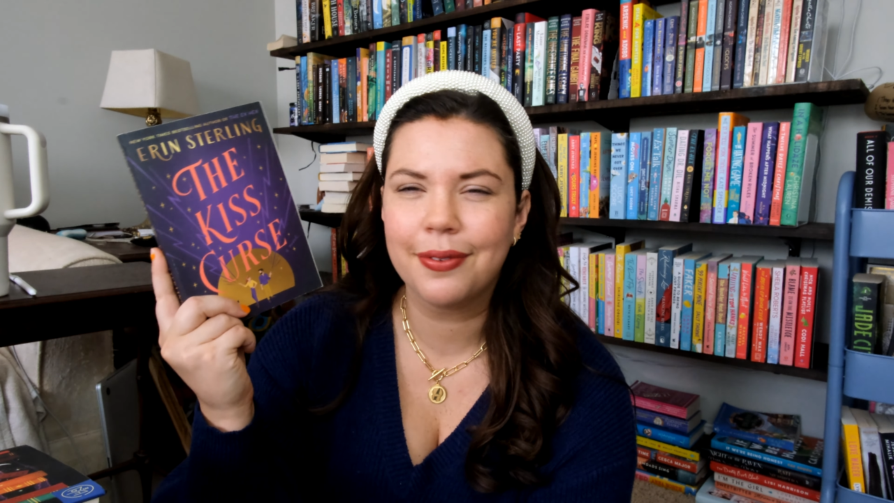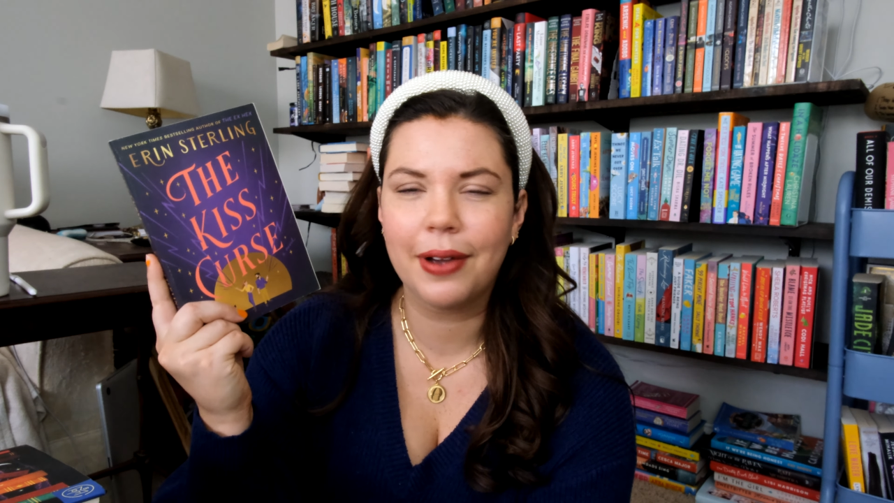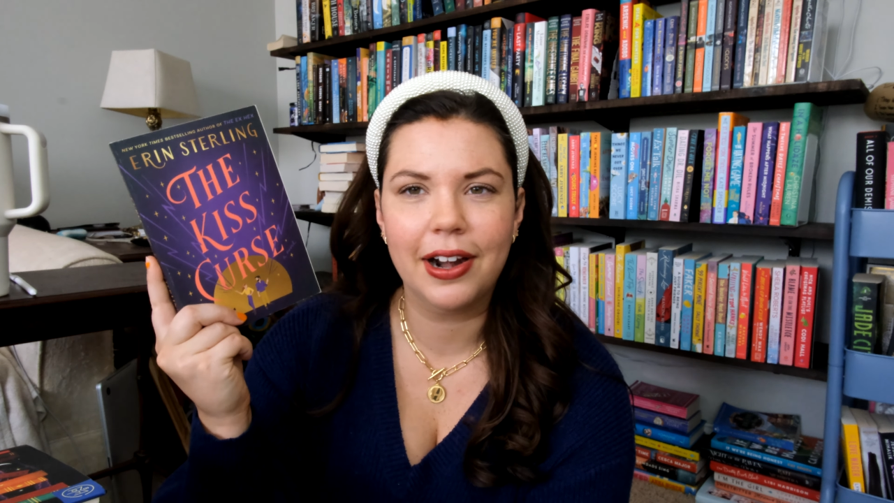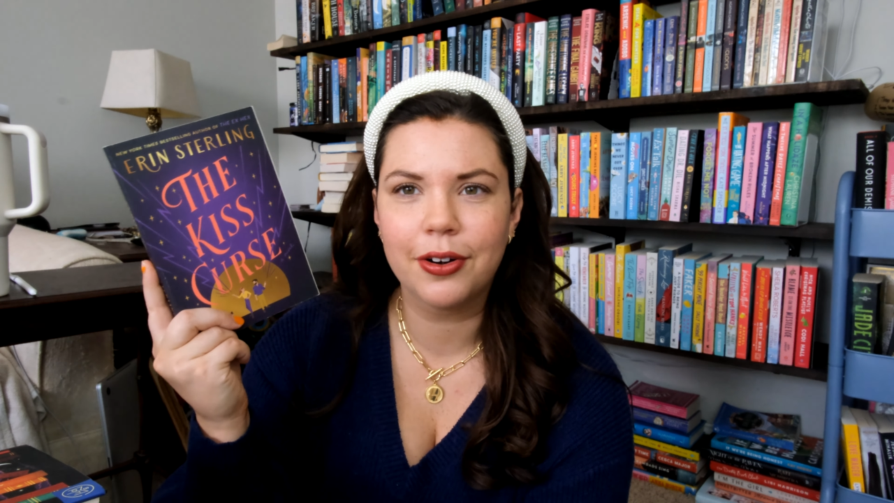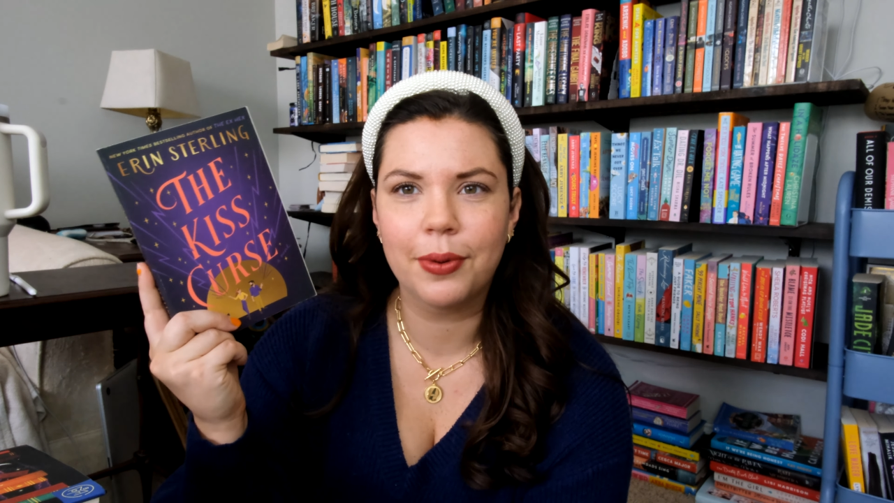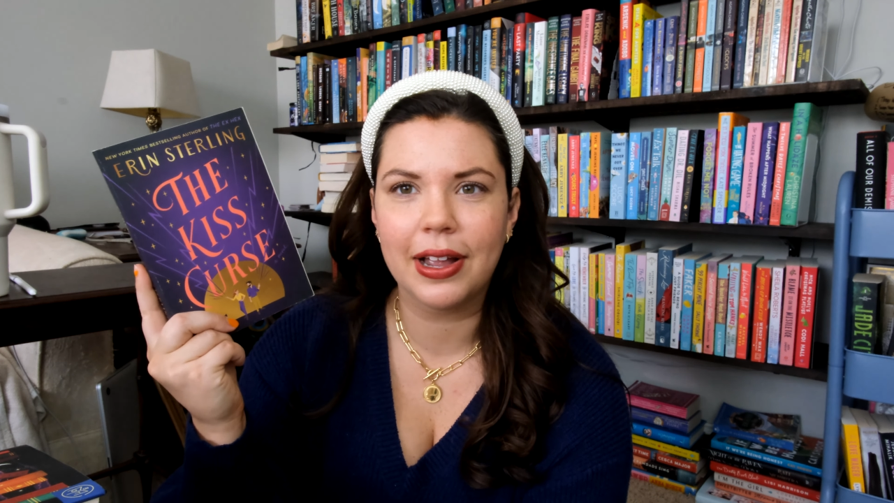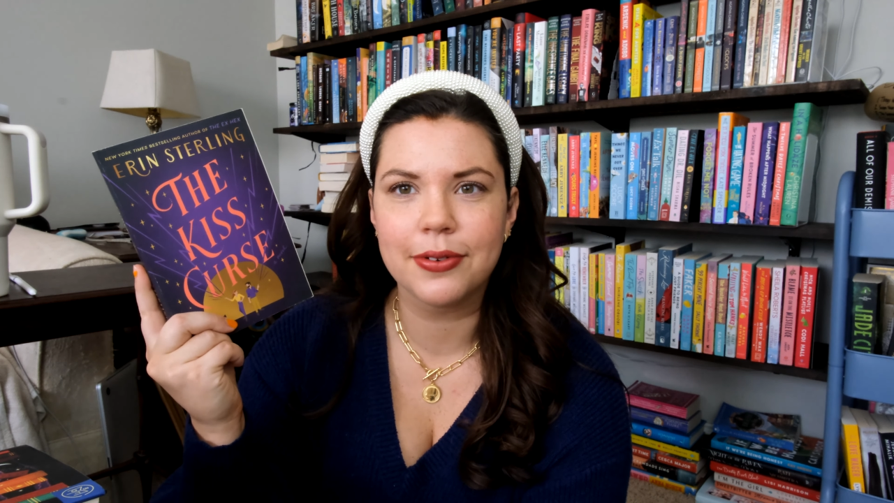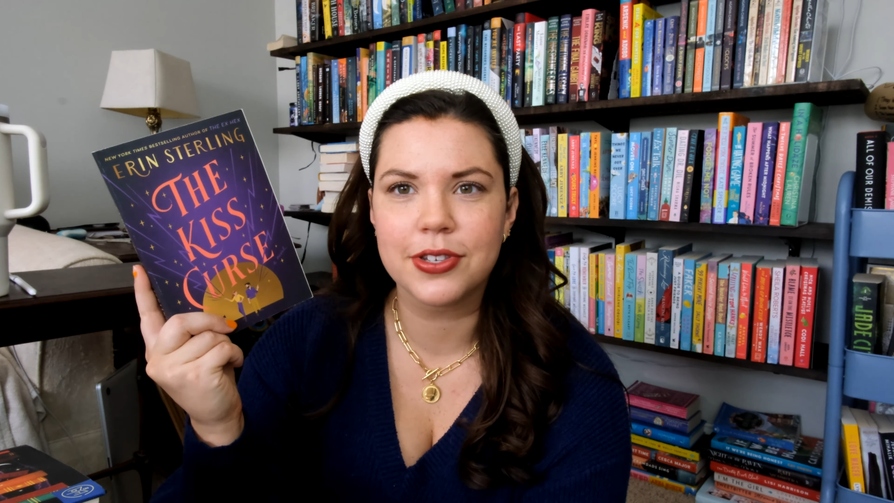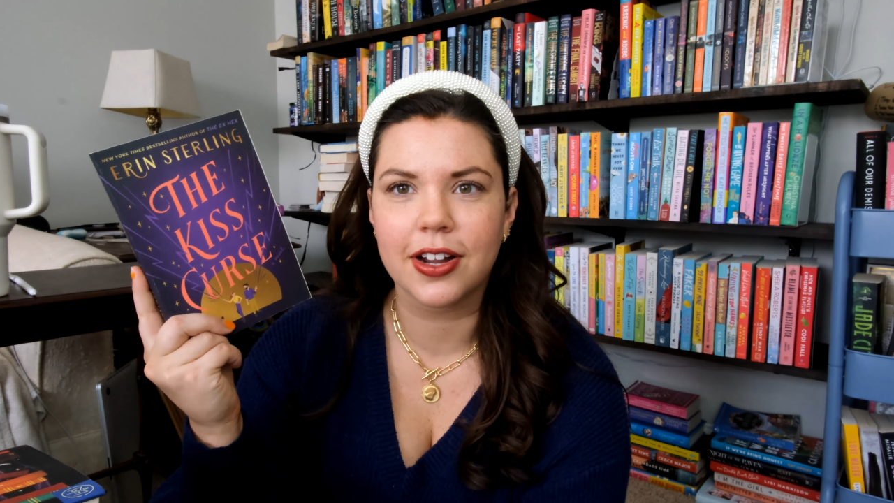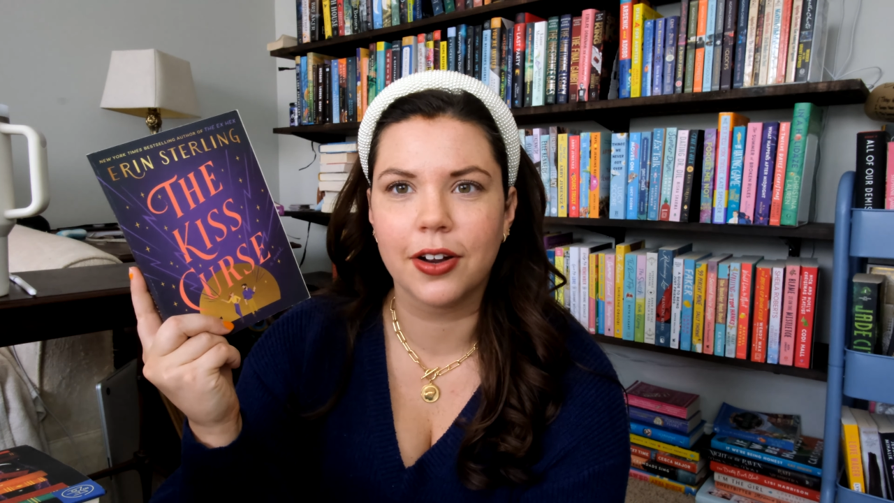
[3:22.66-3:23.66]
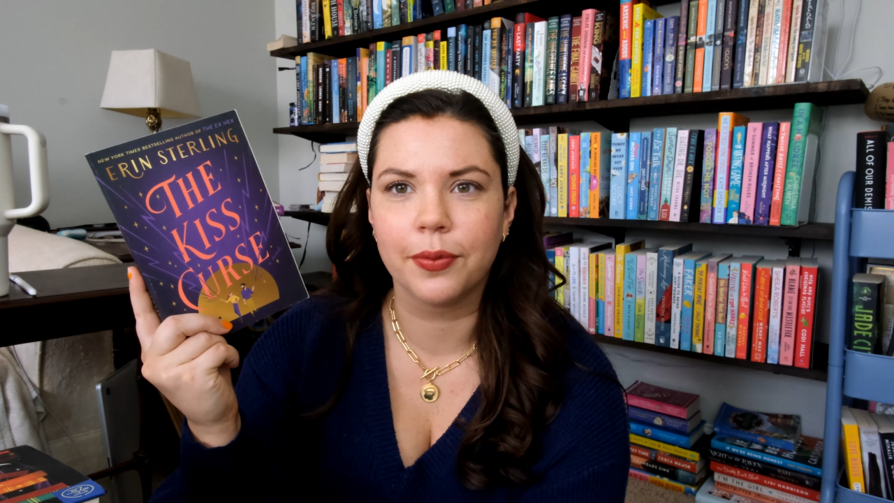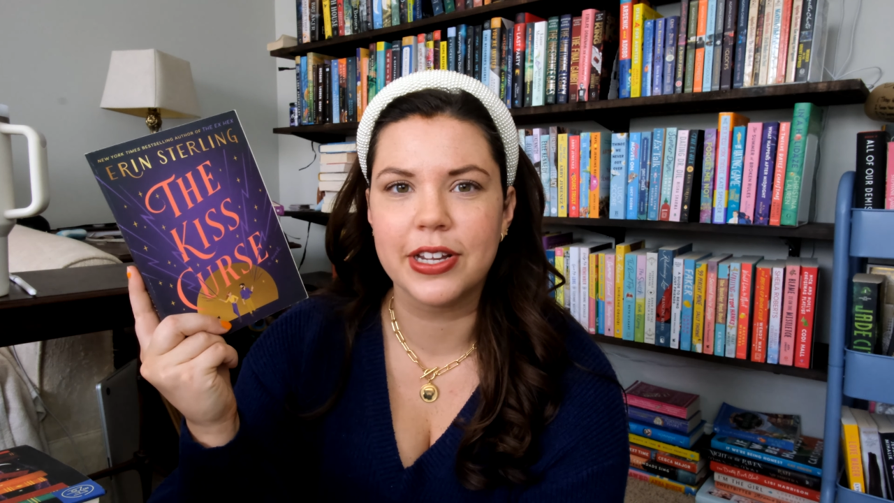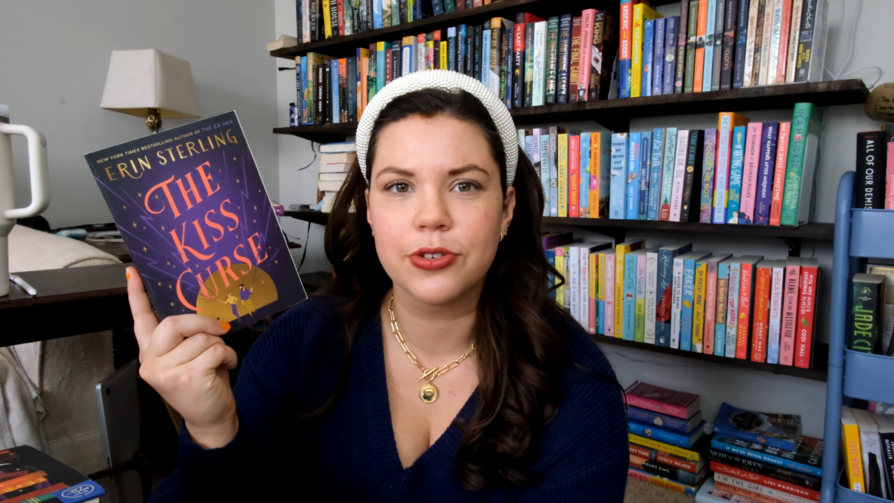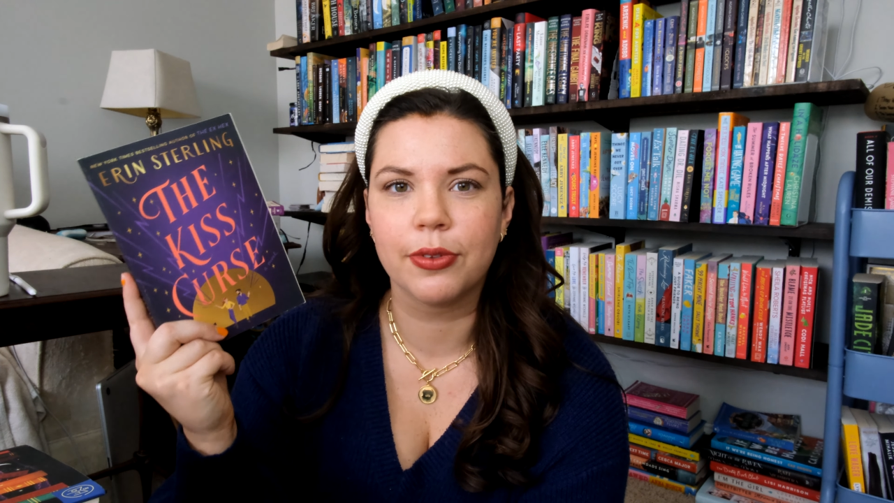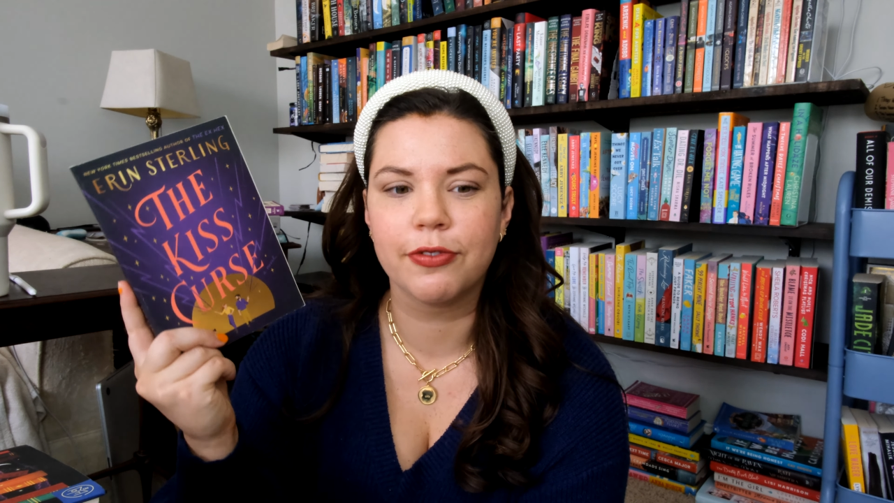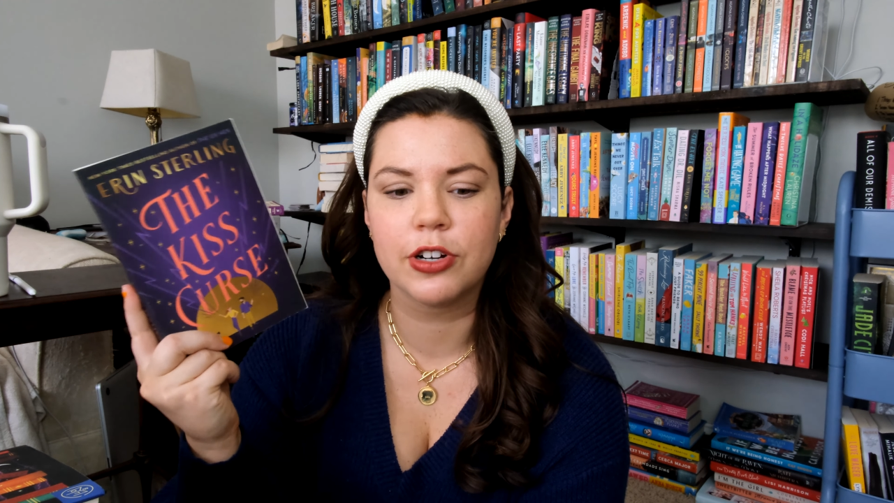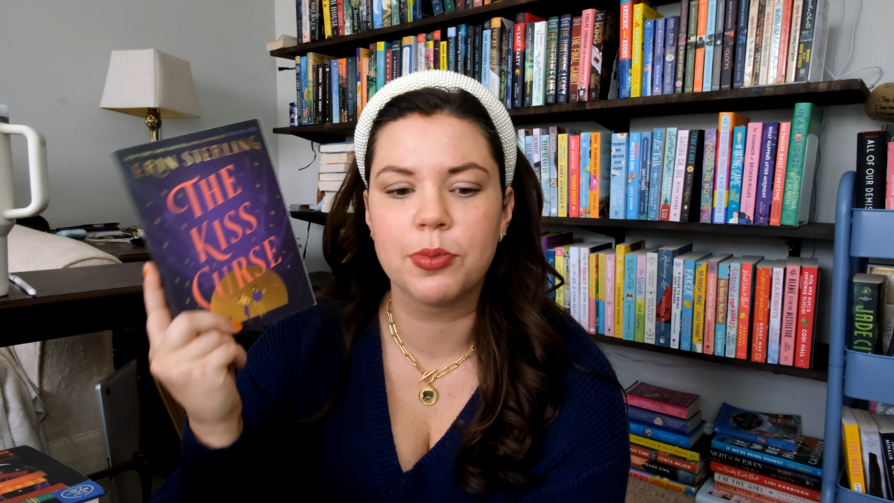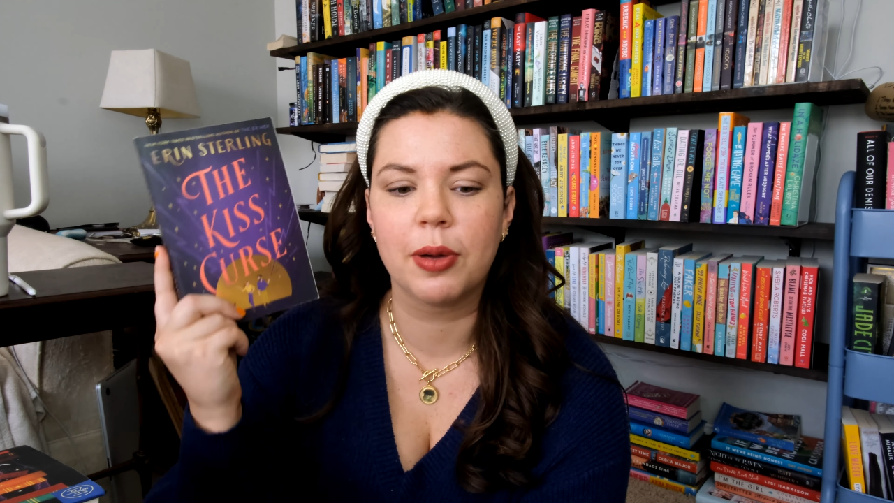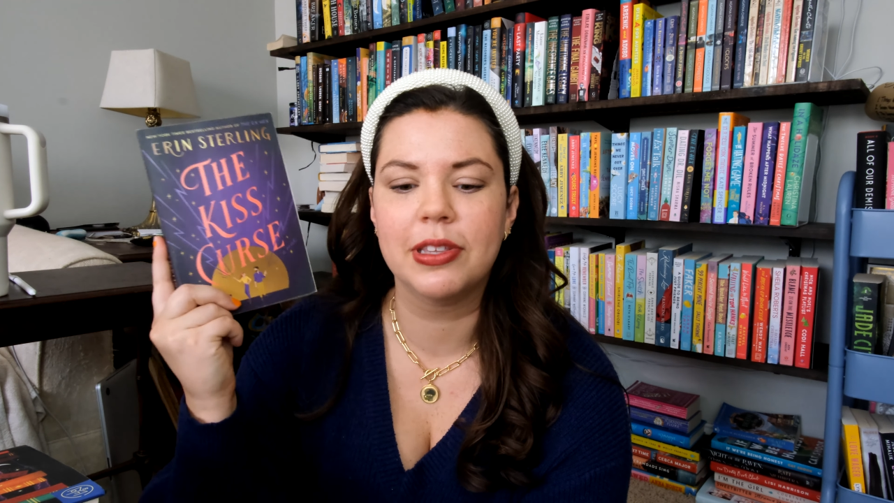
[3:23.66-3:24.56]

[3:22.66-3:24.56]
I don't know why I was stuck on Reese from the first book,